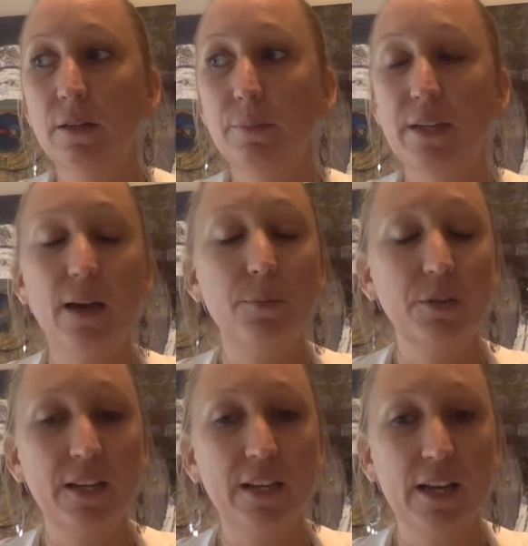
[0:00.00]
being able to
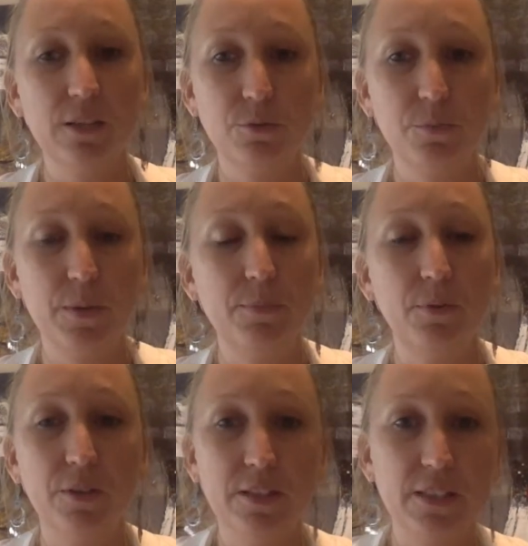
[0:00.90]
connect with people
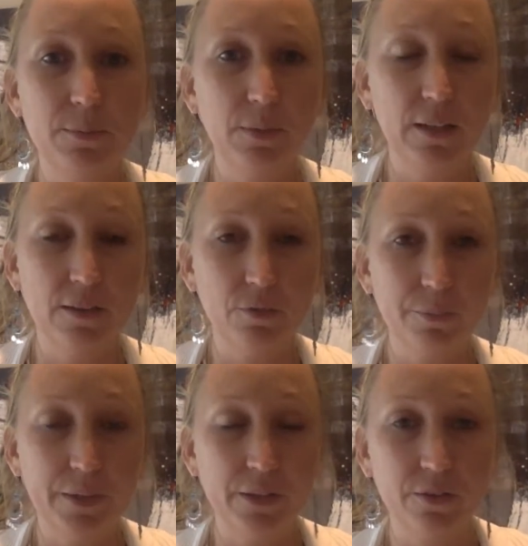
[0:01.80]
on a deeper level
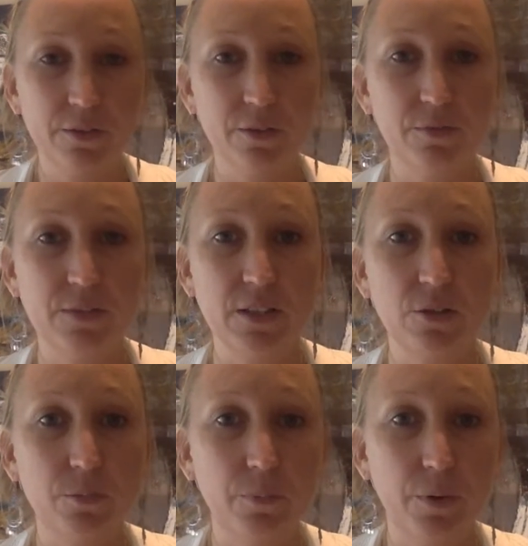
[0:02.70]
beyond the
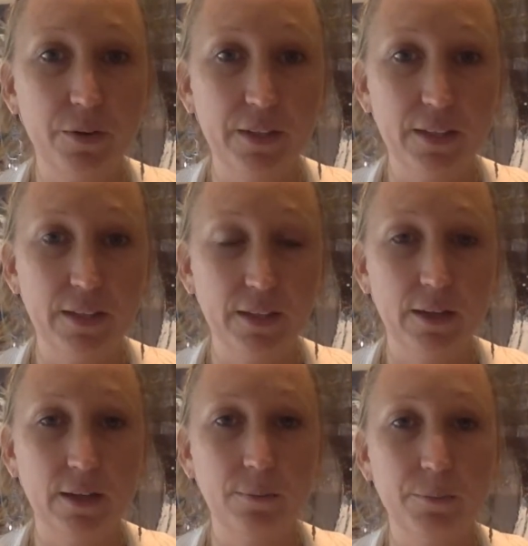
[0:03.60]
physical body,
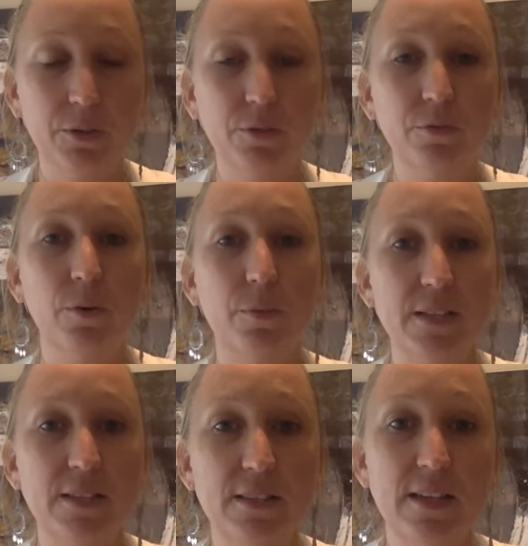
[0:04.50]
beyond what we
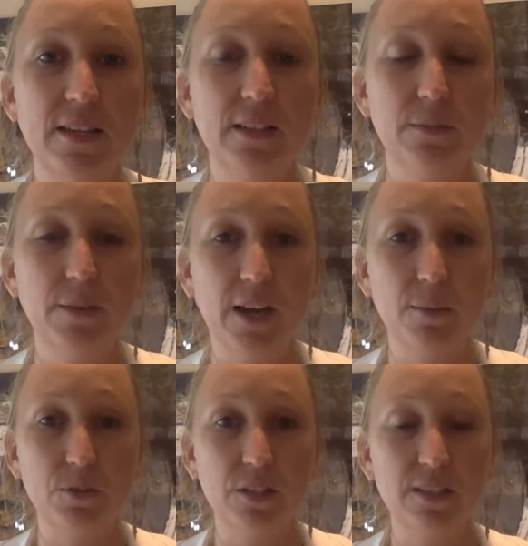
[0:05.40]
see. It's being
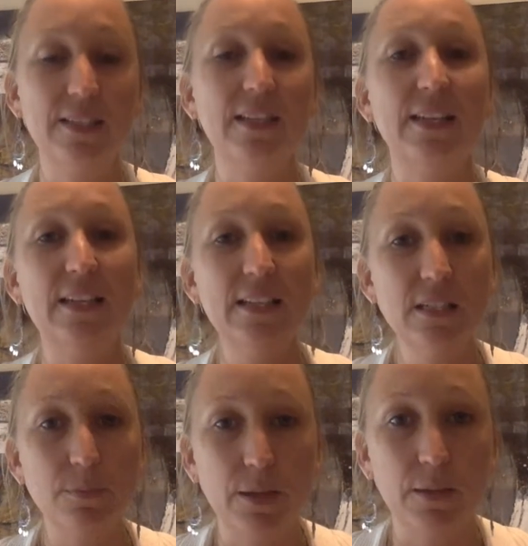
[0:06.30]
able to see
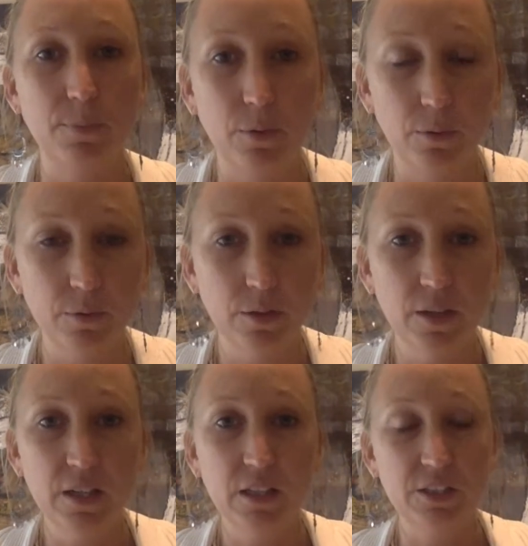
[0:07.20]
into people.
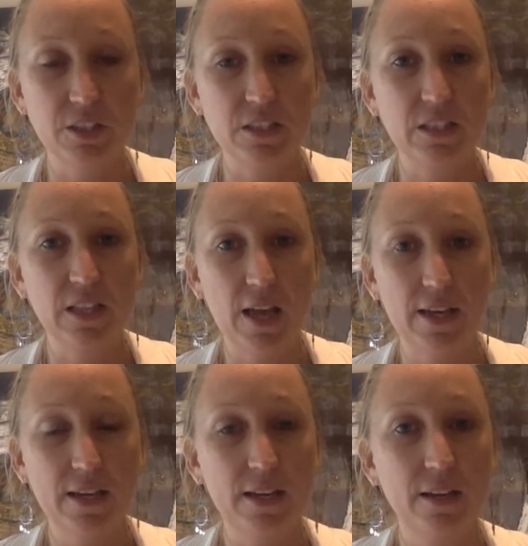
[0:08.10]
Just
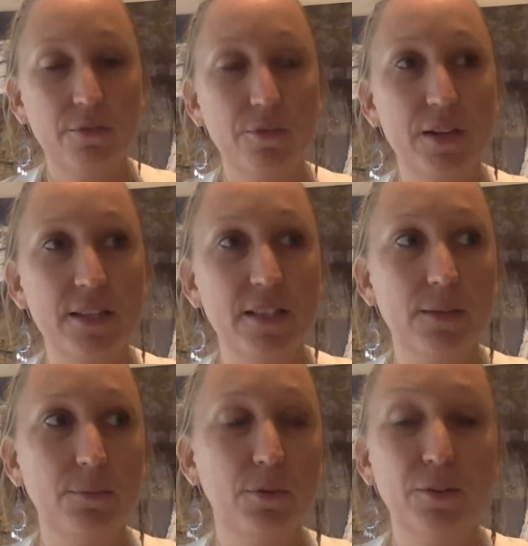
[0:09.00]
like, for
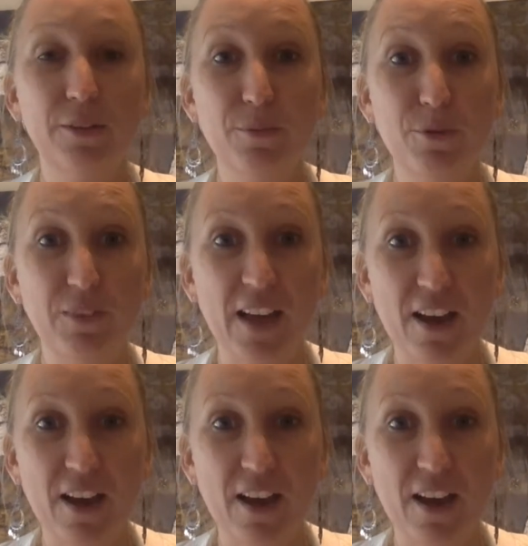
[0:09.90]
example, the movie